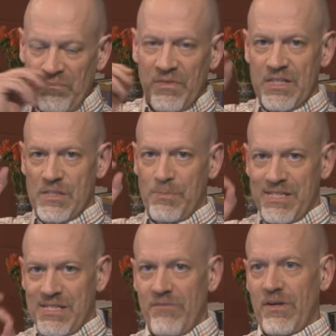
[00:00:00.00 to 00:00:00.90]
the
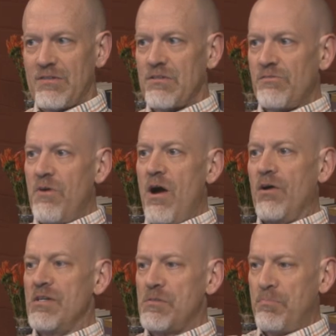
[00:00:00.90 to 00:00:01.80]
specifics as
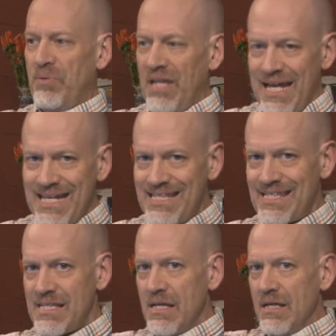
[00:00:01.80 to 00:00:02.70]
far as
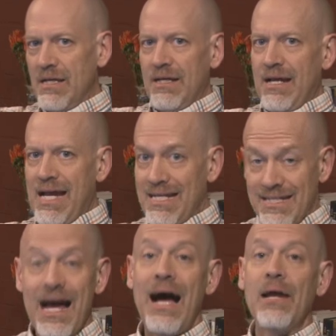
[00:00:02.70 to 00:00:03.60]
place and
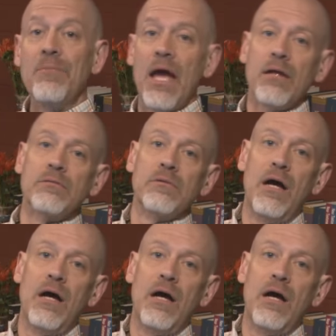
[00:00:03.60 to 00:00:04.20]
time yet.